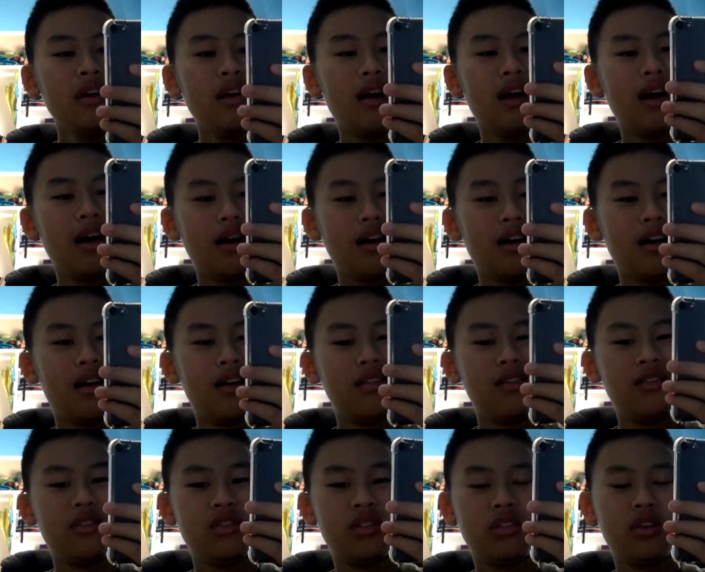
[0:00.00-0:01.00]

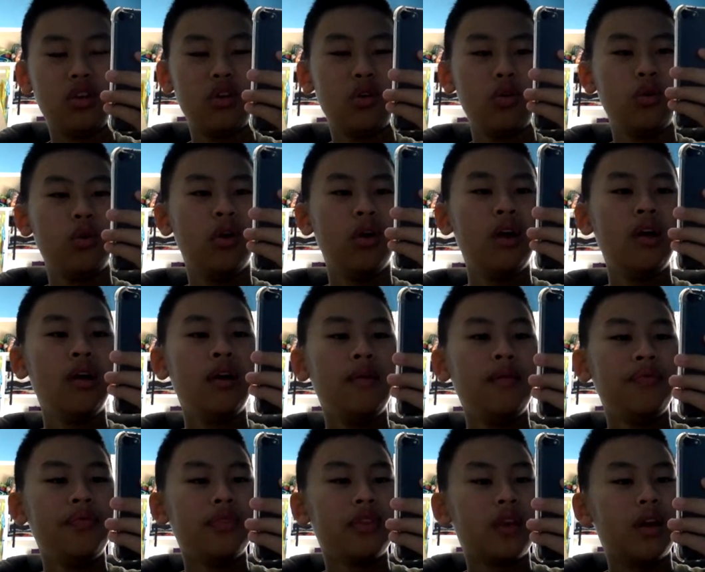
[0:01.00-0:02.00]
to
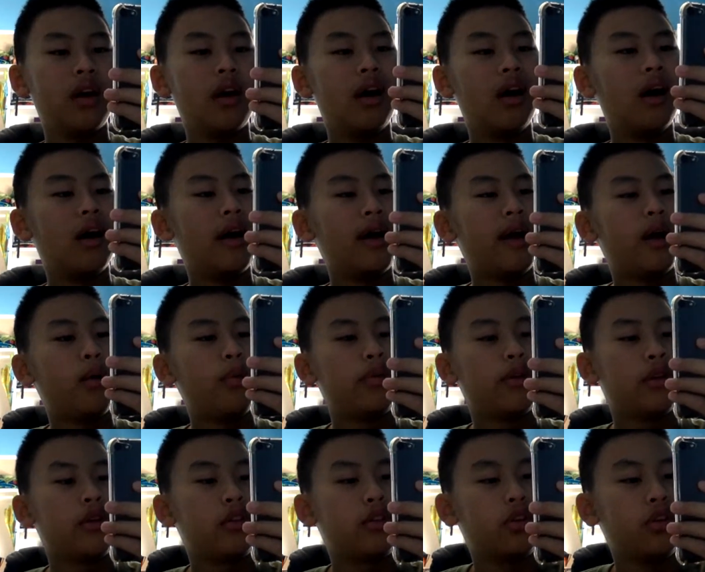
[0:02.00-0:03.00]
help
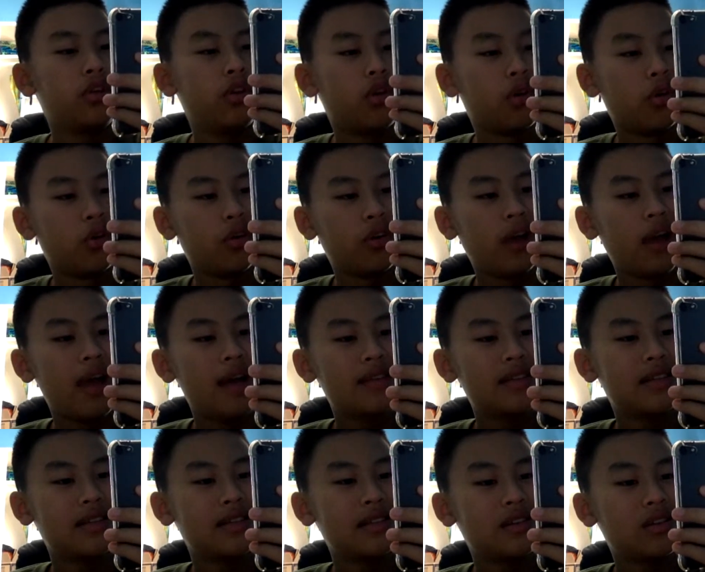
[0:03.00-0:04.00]
you
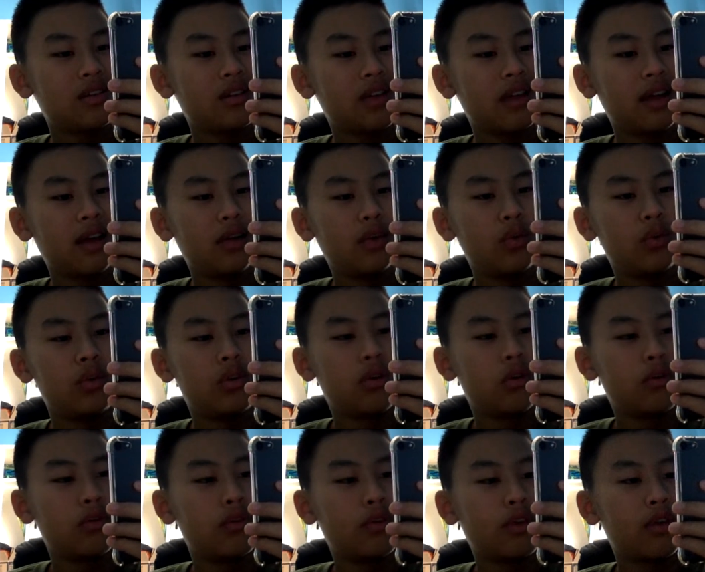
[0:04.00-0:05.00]
access your account when
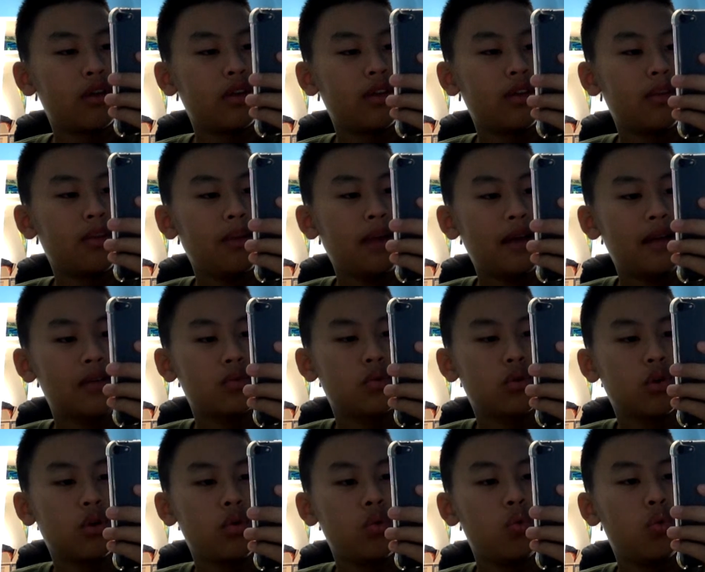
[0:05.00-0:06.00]
you're forgotten
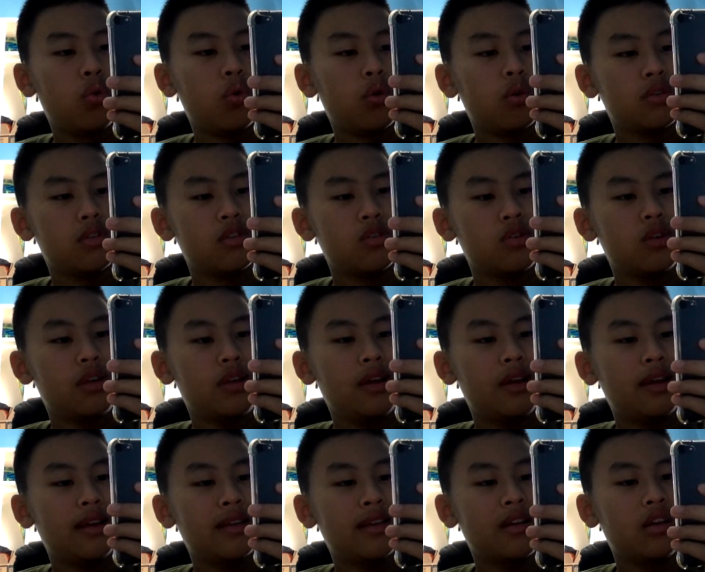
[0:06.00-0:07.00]
password, or 3
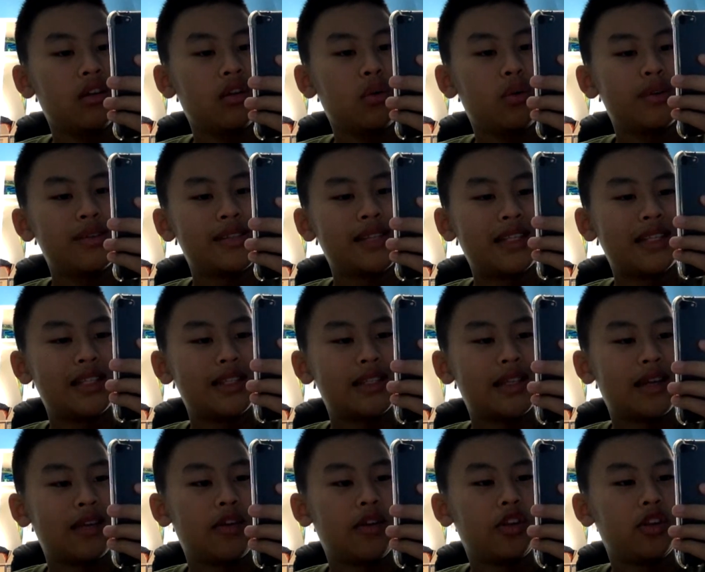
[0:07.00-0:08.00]
as otherwise
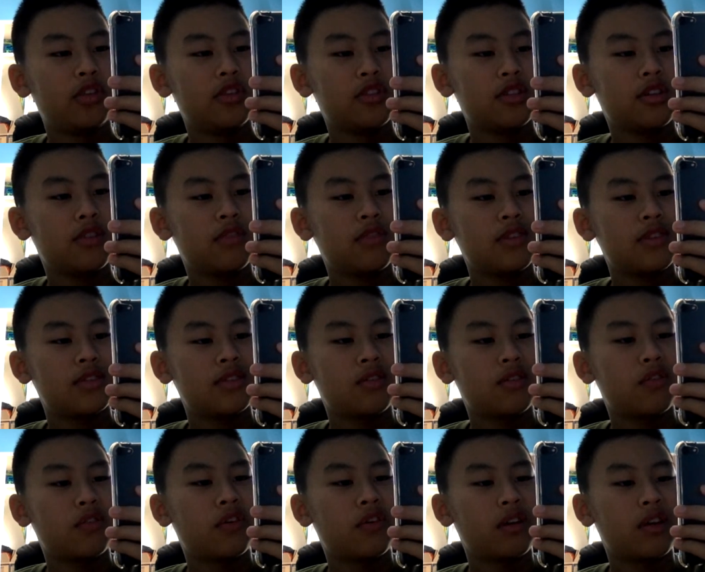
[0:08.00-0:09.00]
necessary to service of
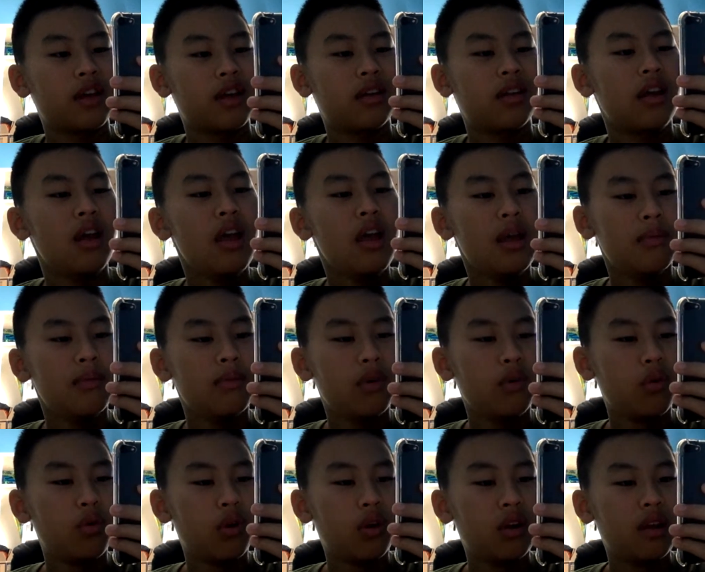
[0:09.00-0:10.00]
your account,
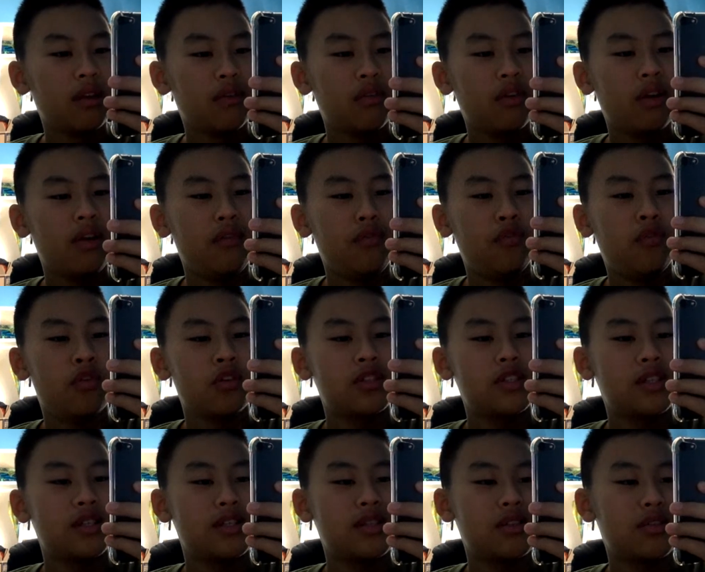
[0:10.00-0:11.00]
or you enforce
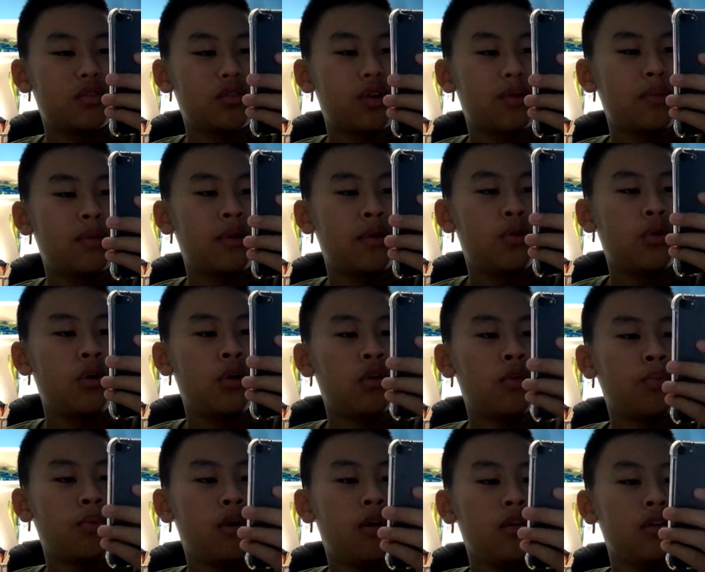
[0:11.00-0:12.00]
this agreement or
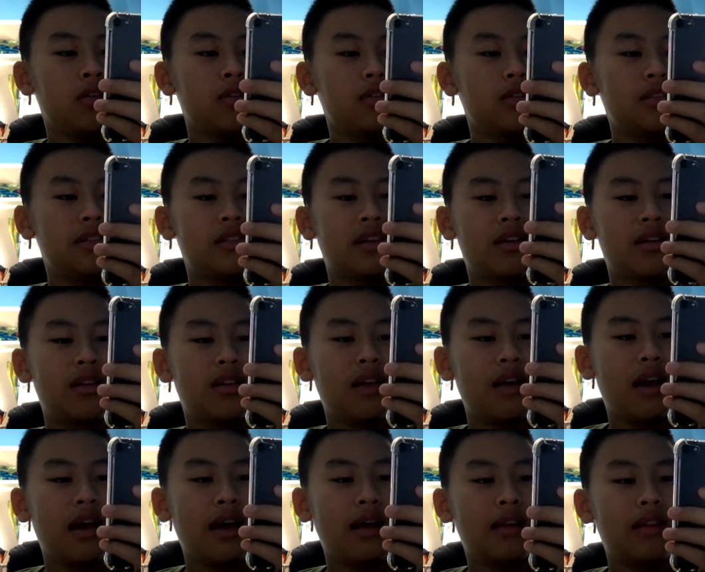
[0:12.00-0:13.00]
policies
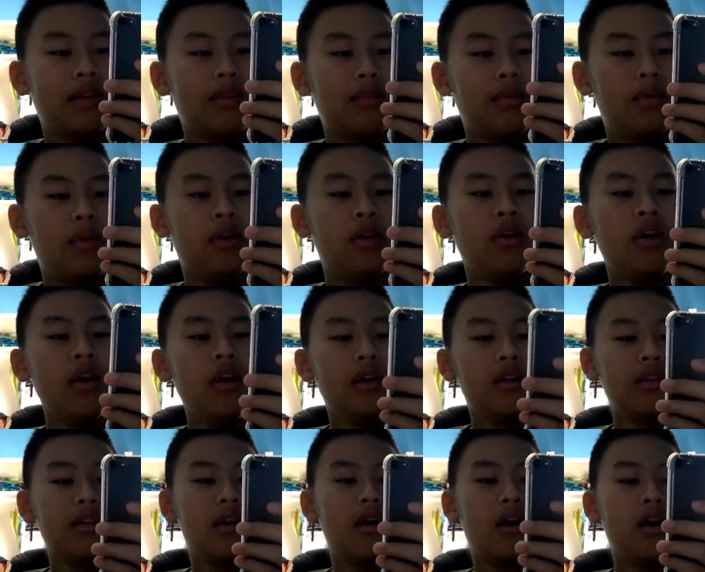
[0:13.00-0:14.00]
applicable
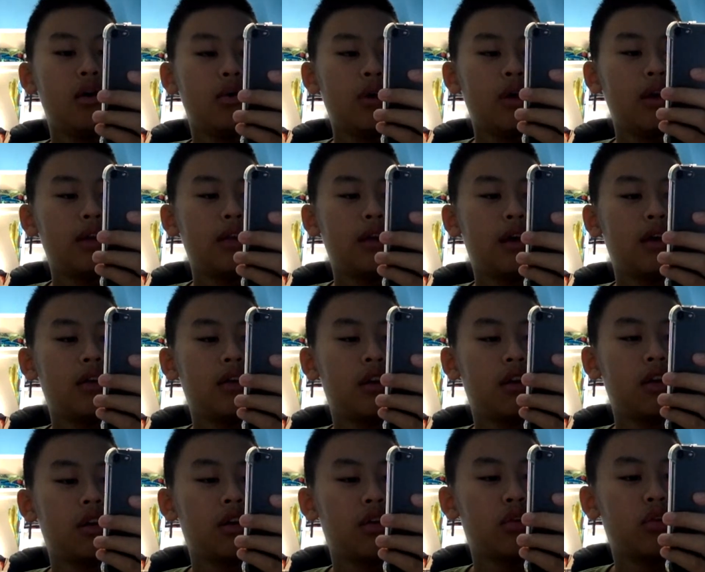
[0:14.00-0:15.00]
law or any
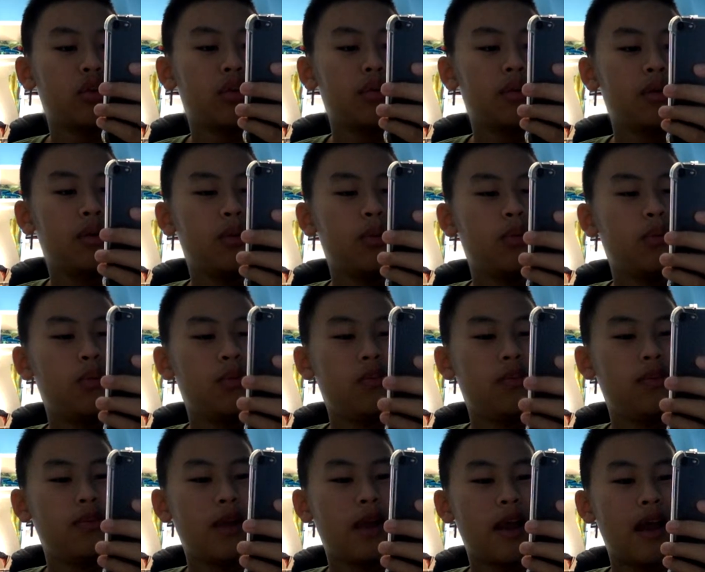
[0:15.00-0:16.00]
other agreement we
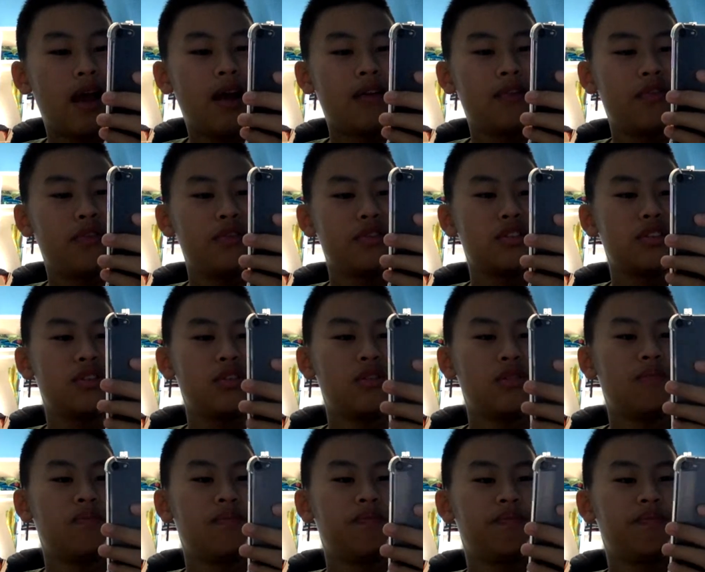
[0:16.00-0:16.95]
may have with you.